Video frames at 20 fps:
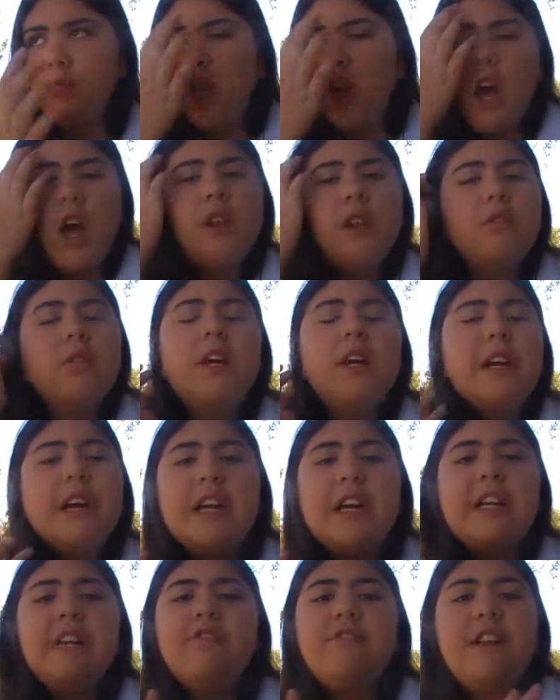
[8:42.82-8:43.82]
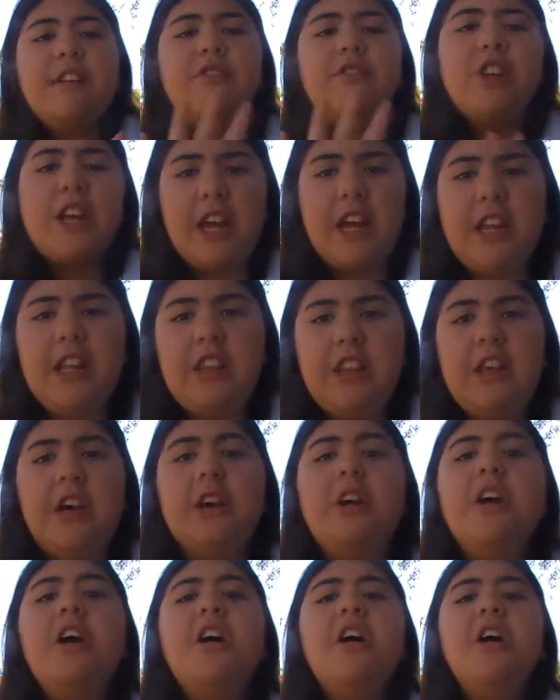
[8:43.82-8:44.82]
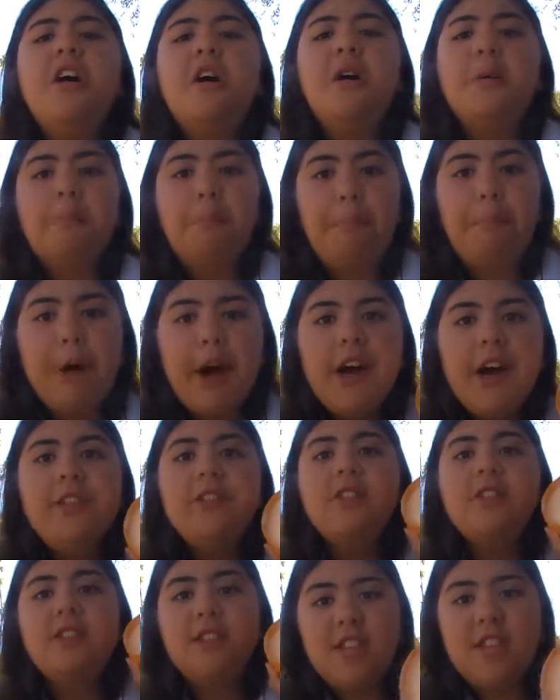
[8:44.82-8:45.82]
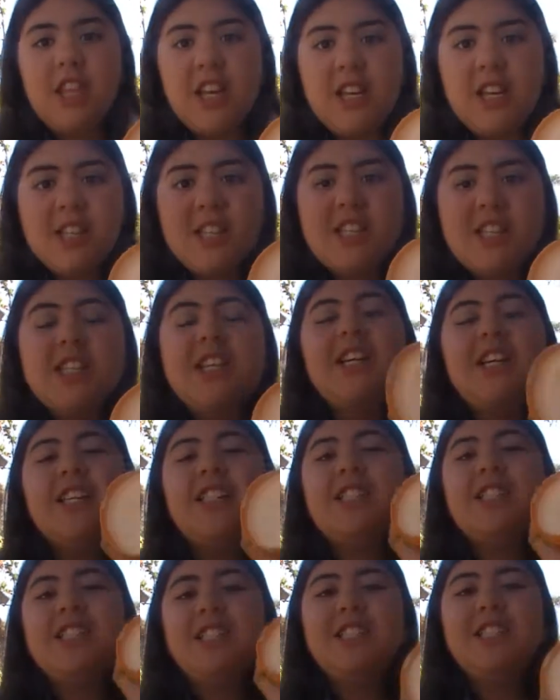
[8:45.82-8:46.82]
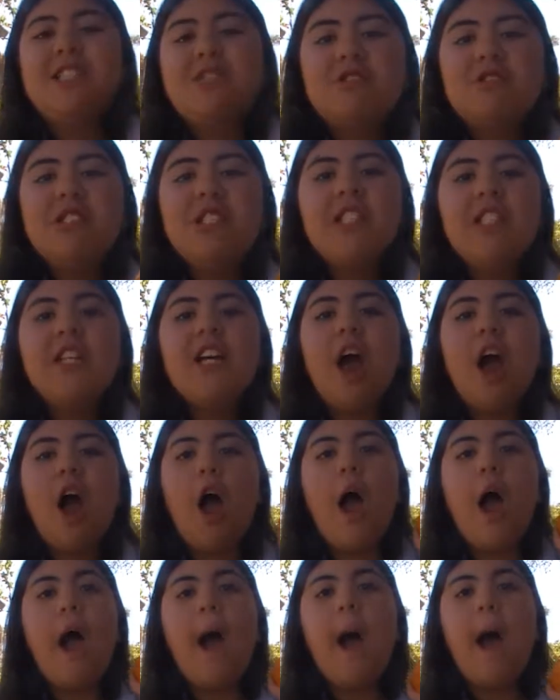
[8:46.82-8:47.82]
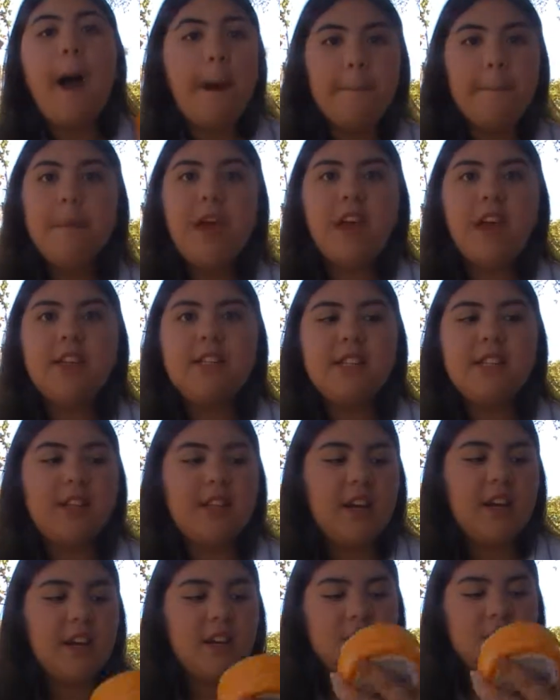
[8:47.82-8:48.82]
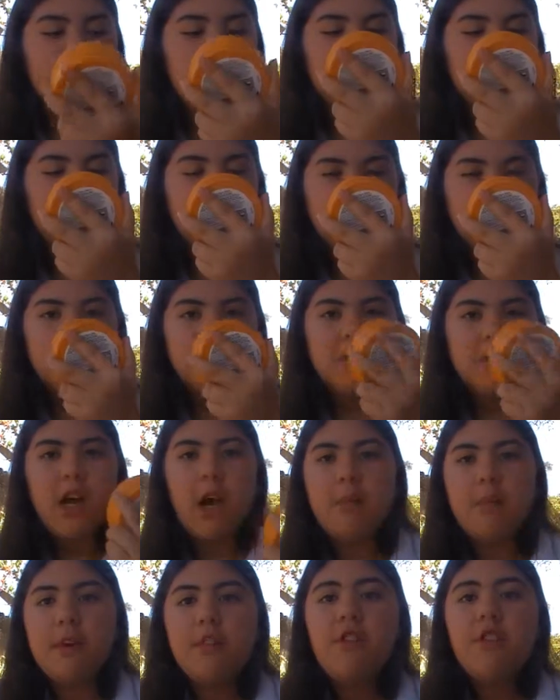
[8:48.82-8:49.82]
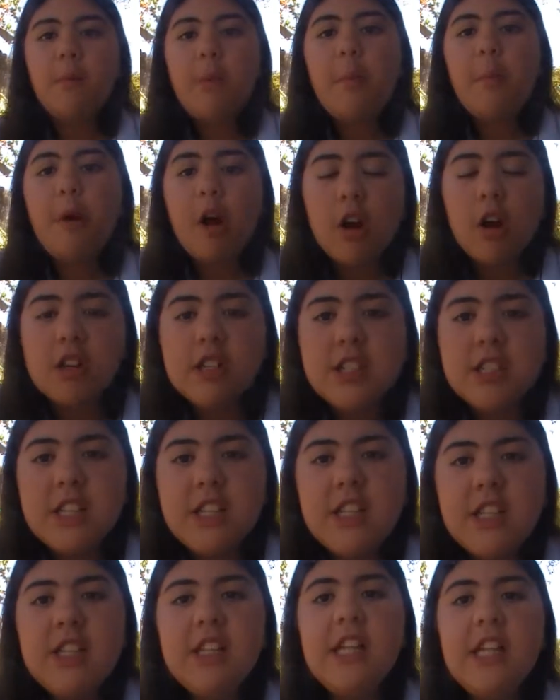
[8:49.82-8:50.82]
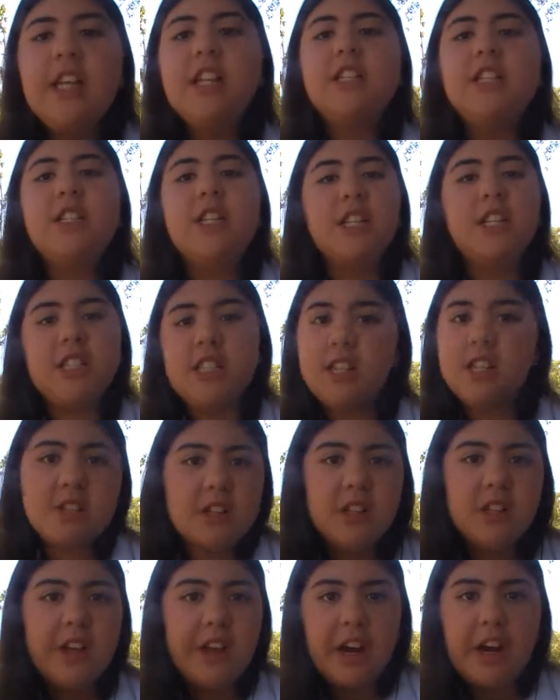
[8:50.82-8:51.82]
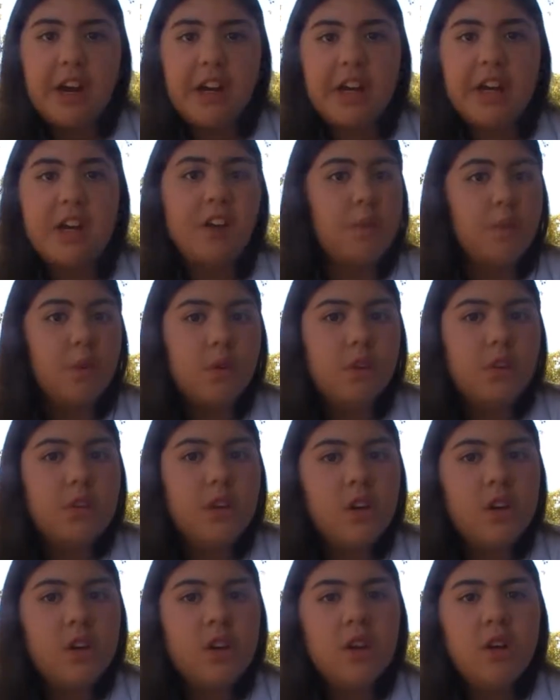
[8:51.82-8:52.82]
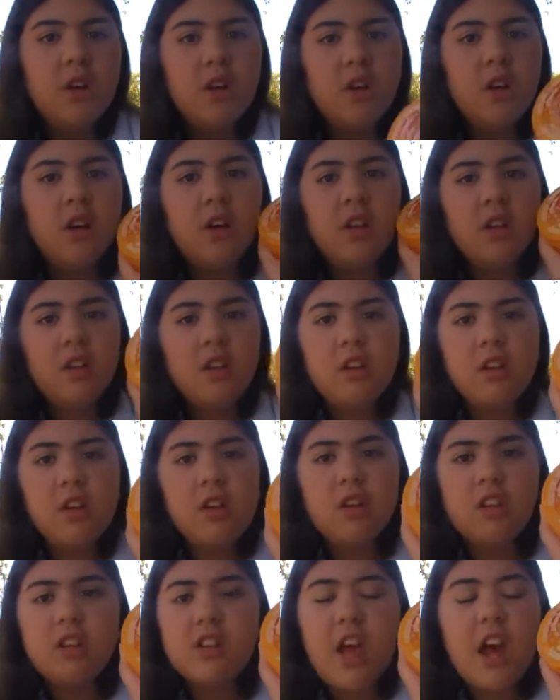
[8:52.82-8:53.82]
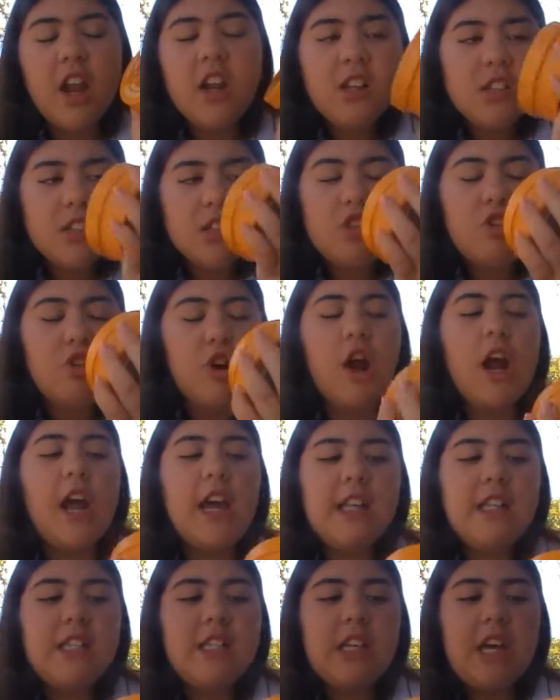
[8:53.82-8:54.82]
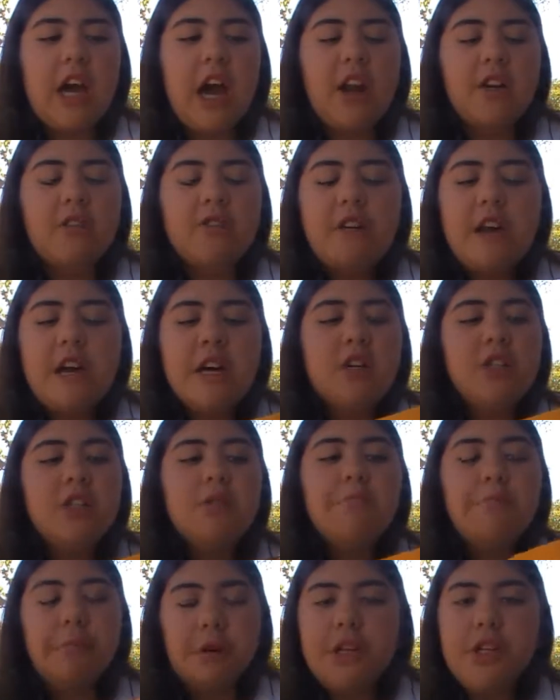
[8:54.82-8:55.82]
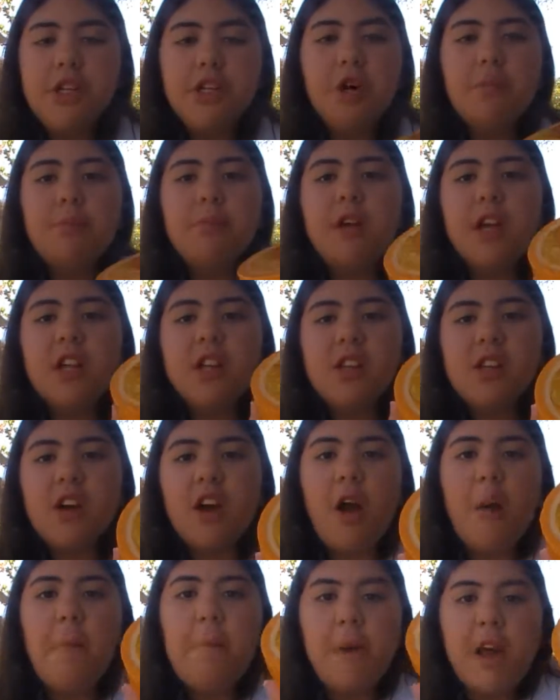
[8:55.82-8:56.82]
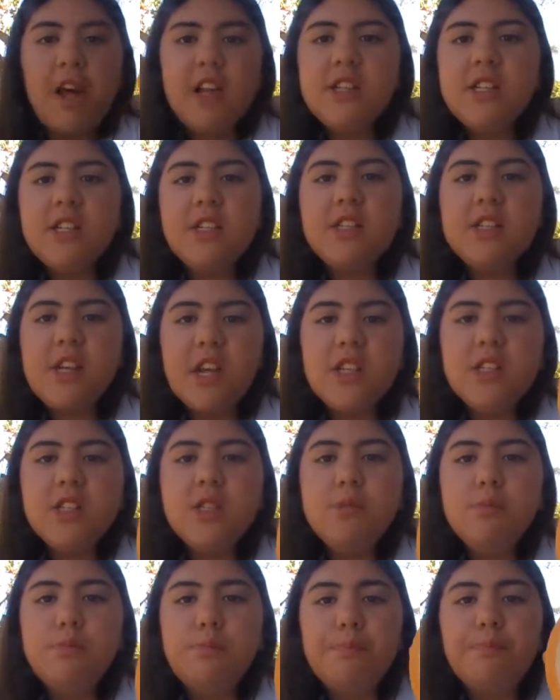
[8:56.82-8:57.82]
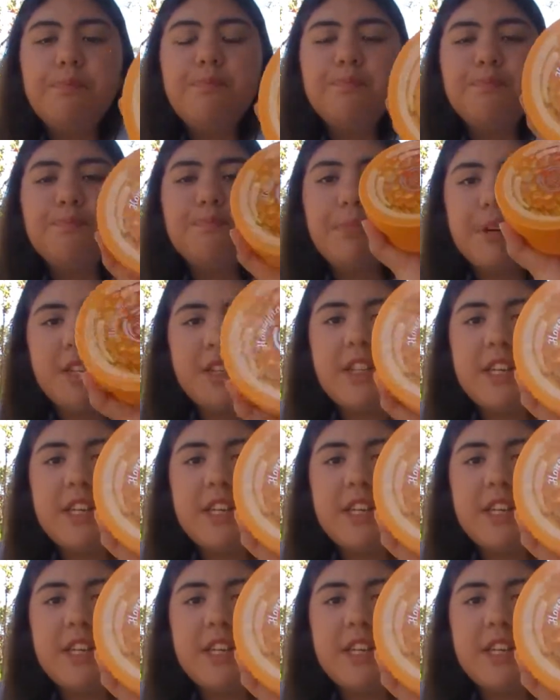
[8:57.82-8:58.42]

I don't like honey flavored anything. But this is literally amazing. Like coming from a person that doesn't like honey at all. That is crazy. I don't know how the body shop gets like amazing scents, but